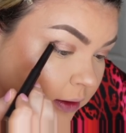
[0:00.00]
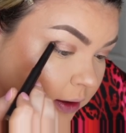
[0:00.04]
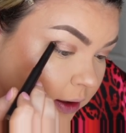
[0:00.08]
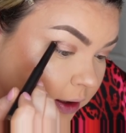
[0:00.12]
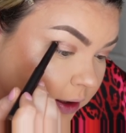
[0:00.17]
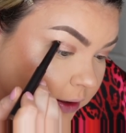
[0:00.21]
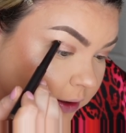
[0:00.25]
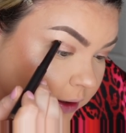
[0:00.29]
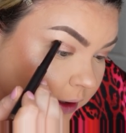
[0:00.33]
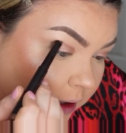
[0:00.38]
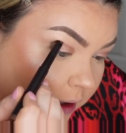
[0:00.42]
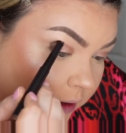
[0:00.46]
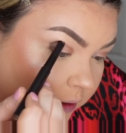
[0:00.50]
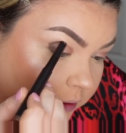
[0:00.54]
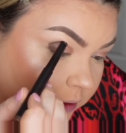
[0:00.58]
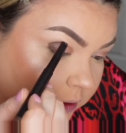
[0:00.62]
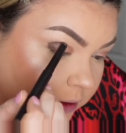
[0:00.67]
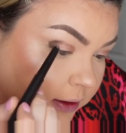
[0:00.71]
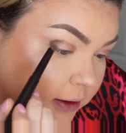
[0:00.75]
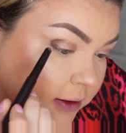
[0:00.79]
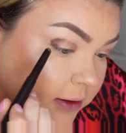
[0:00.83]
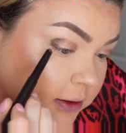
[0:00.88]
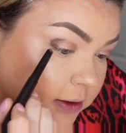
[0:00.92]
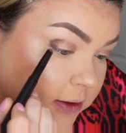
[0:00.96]
on the
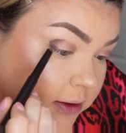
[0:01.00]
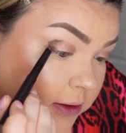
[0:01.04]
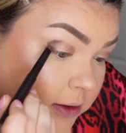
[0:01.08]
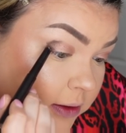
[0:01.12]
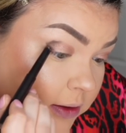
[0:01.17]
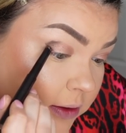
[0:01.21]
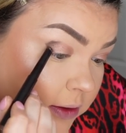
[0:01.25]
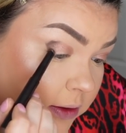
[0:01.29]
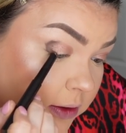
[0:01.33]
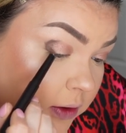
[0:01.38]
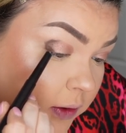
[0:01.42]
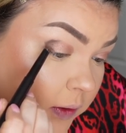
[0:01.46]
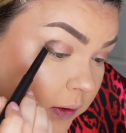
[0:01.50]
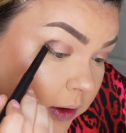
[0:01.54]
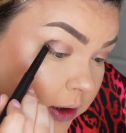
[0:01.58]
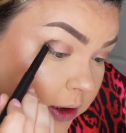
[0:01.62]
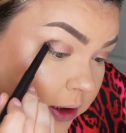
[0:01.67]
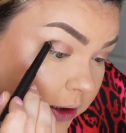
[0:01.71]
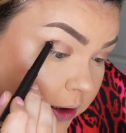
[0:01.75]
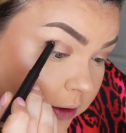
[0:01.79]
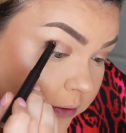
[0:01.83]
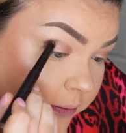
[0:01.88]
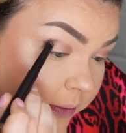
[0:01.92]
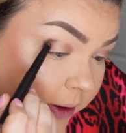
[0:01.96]
outer
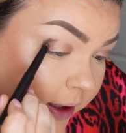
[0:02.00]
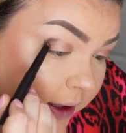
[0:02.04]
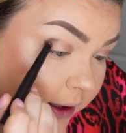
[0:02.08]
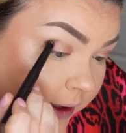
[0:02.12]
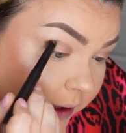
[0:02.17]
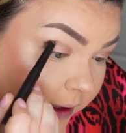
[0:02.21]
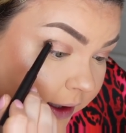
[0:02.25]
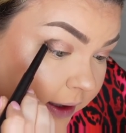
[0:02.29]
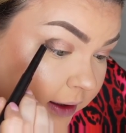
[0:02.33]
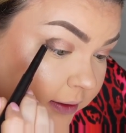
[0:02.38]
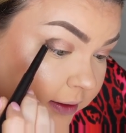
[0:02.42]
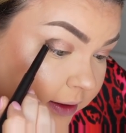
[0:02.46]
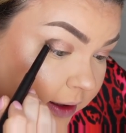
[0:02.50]
corner of my eye,